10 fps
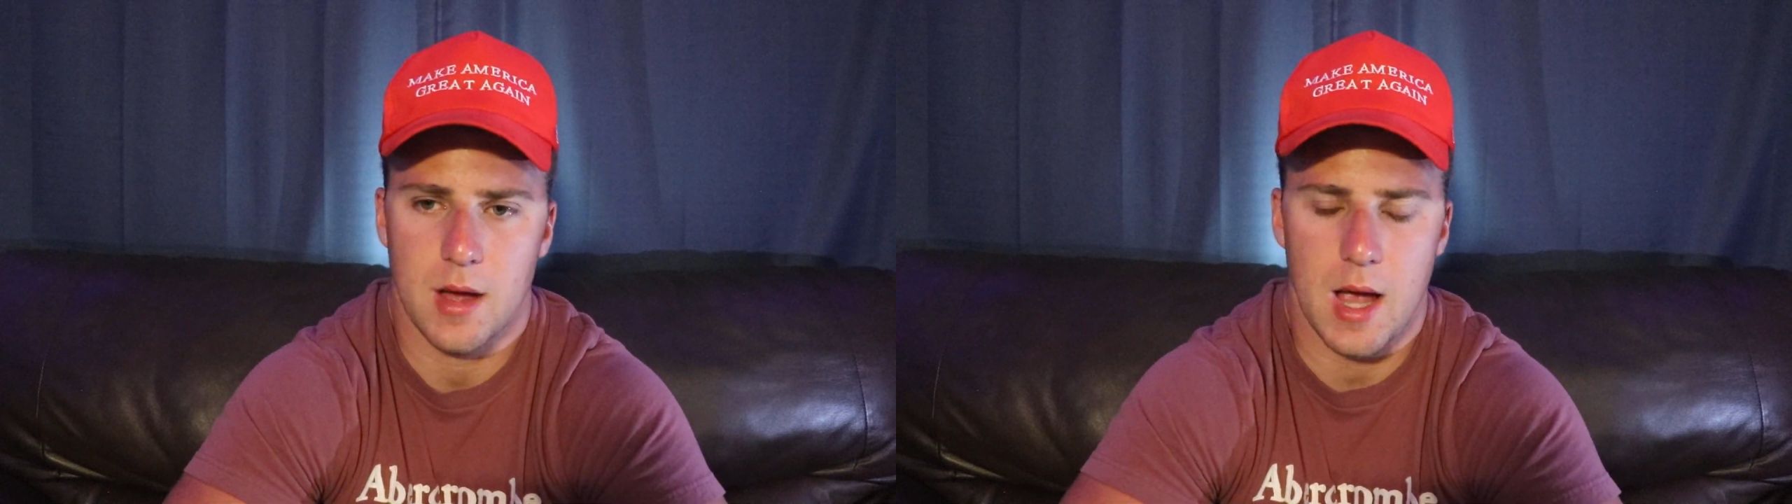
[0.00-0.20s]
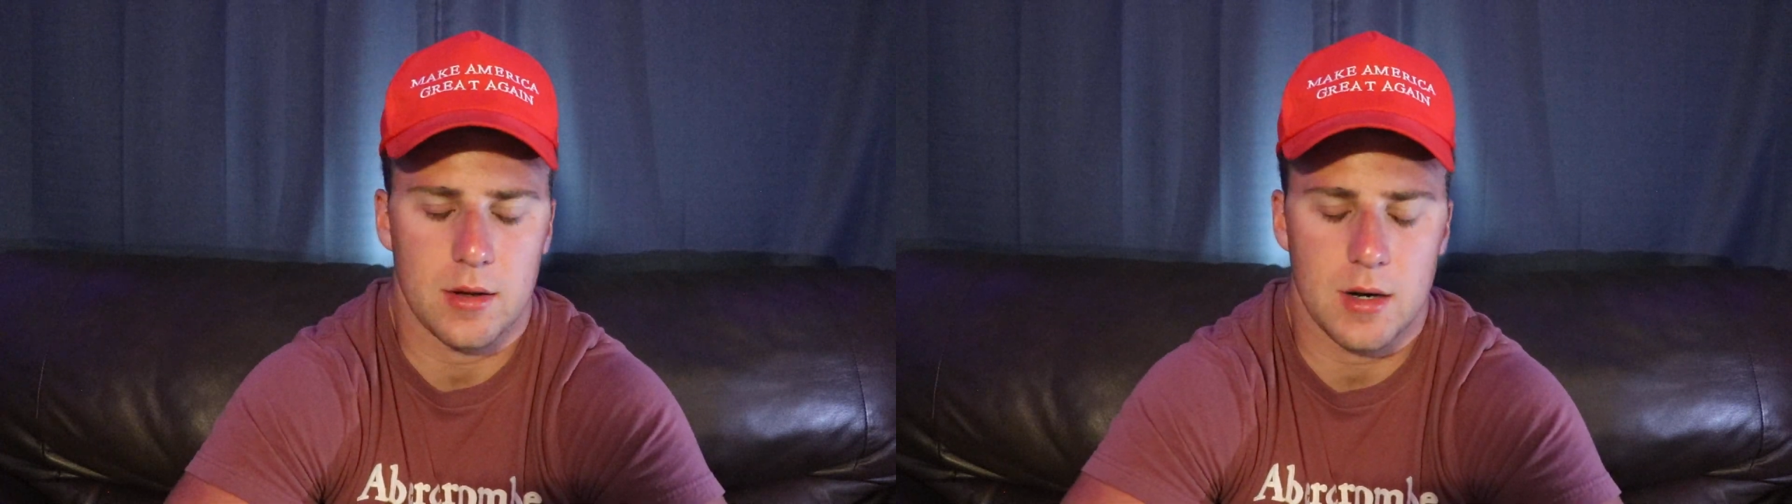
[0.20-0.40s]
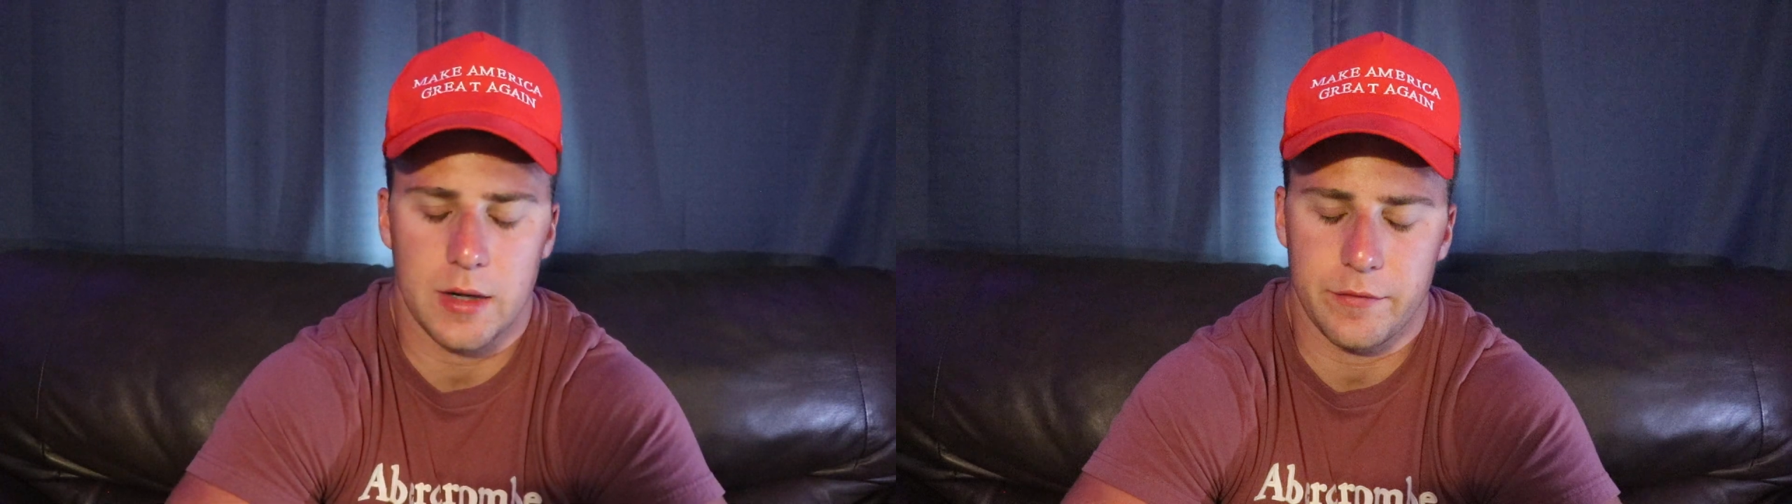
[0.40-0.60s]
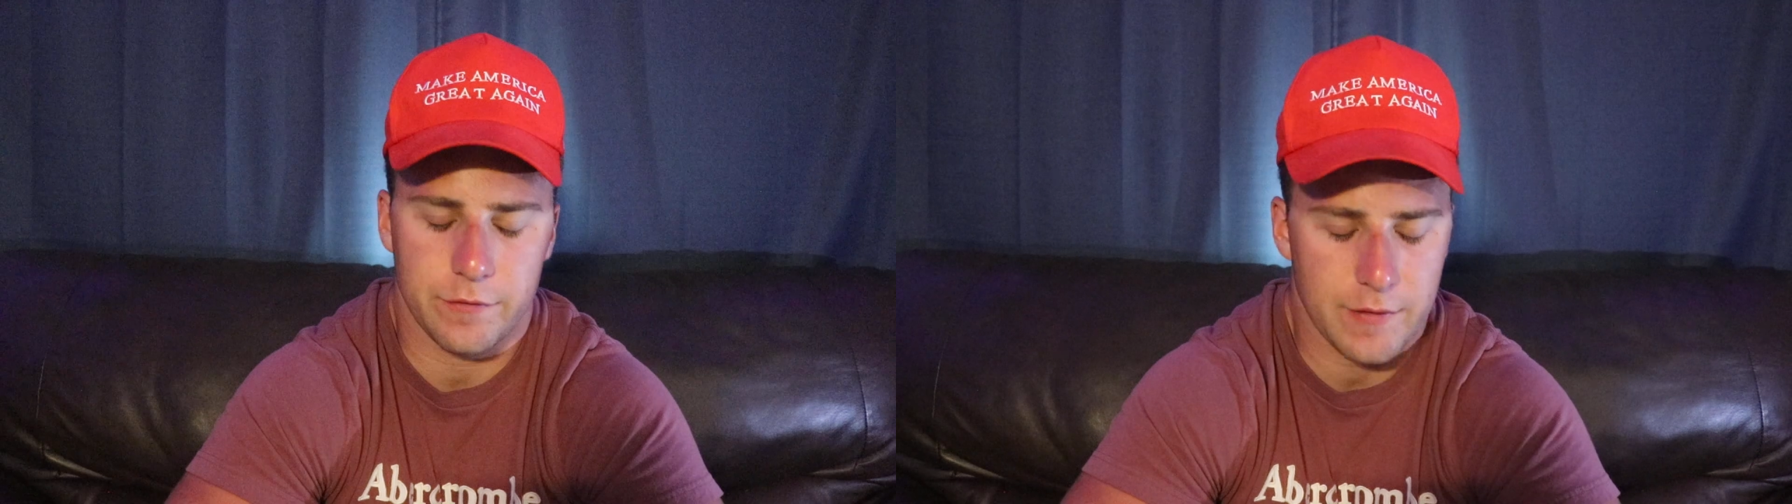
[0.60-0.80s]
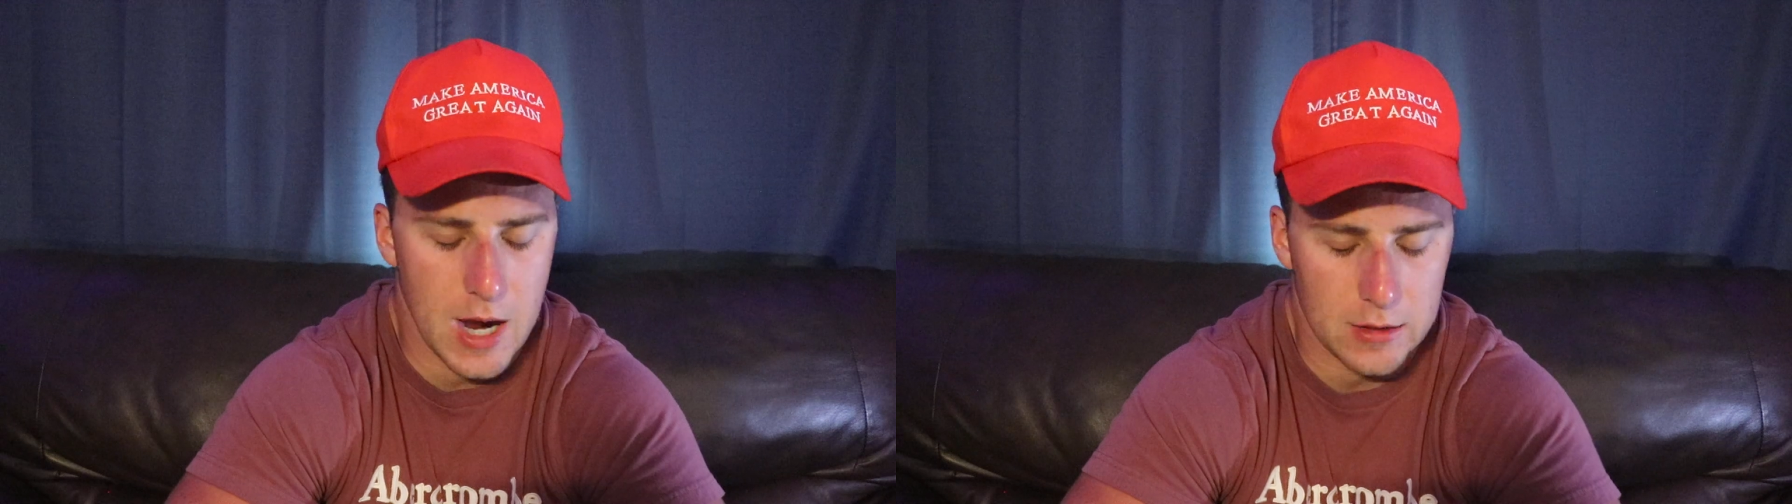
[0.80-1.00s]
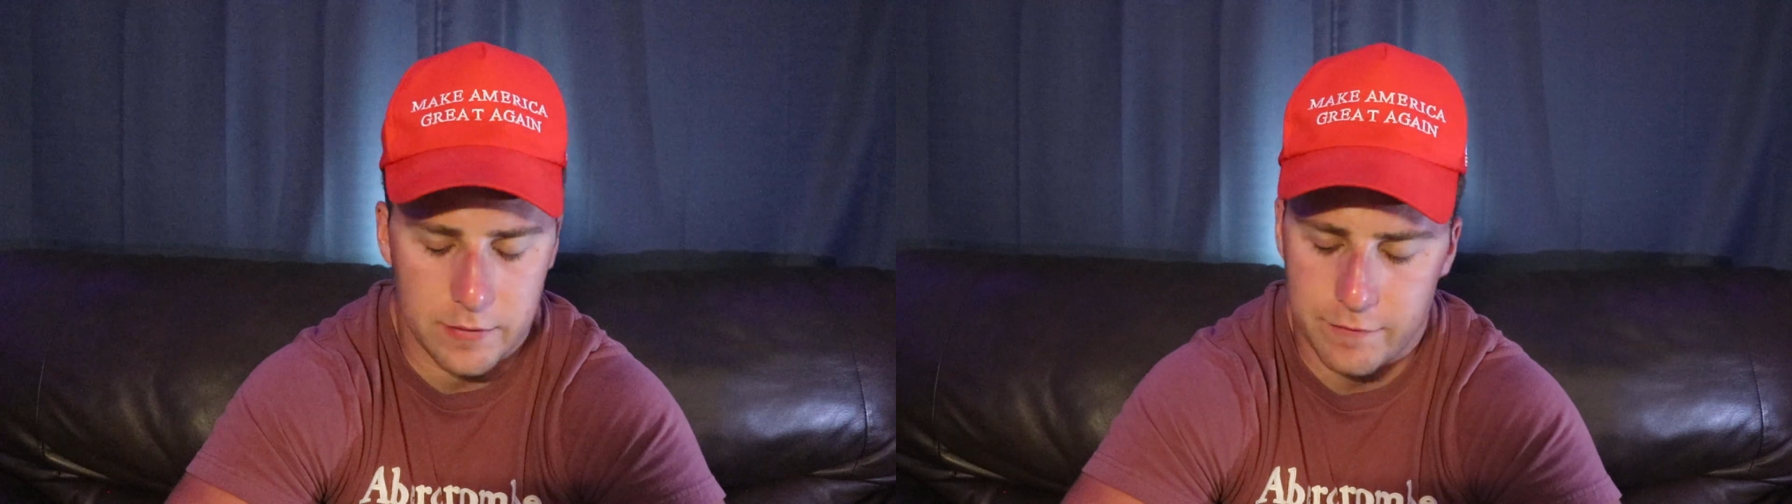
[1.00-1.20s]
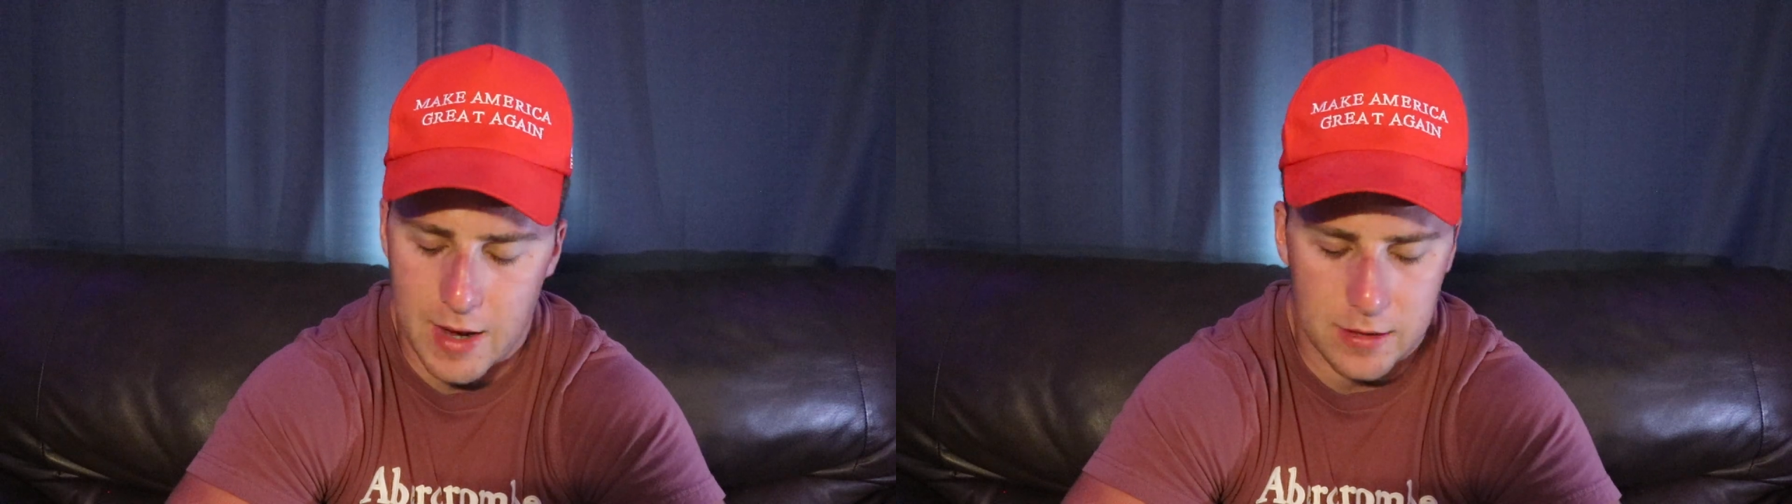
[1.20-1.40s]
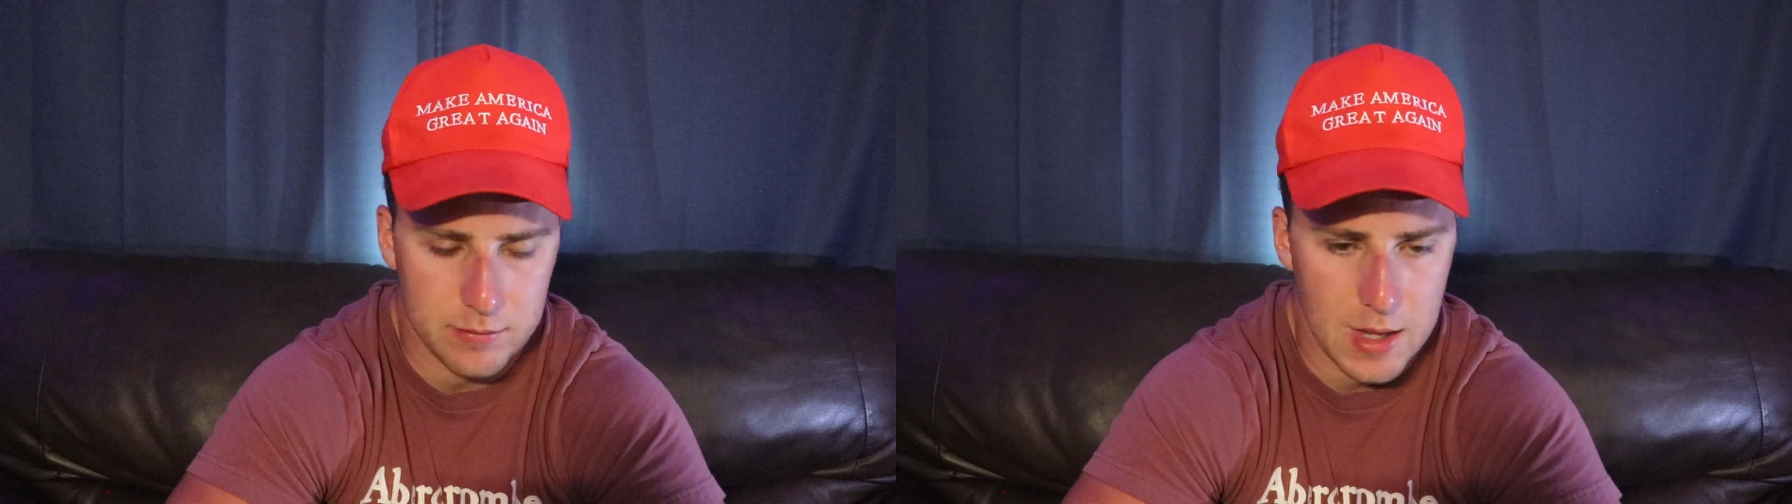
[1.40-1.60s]
I could not even
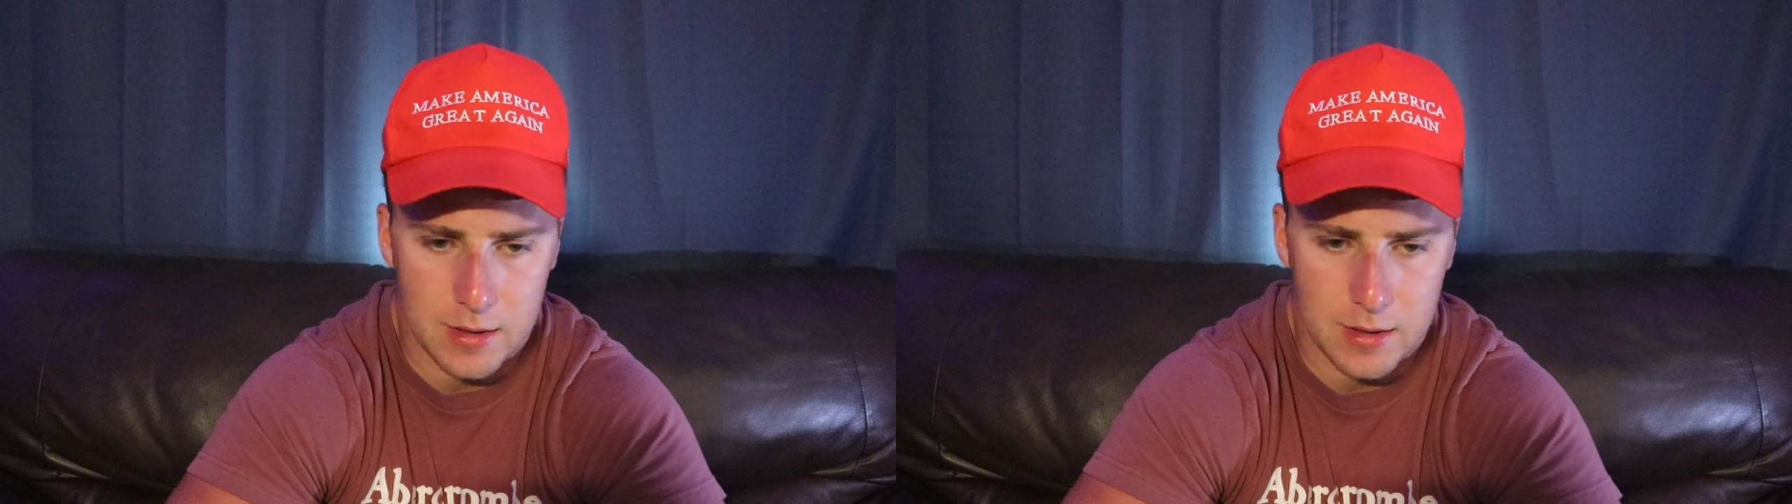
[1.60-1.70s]
fathom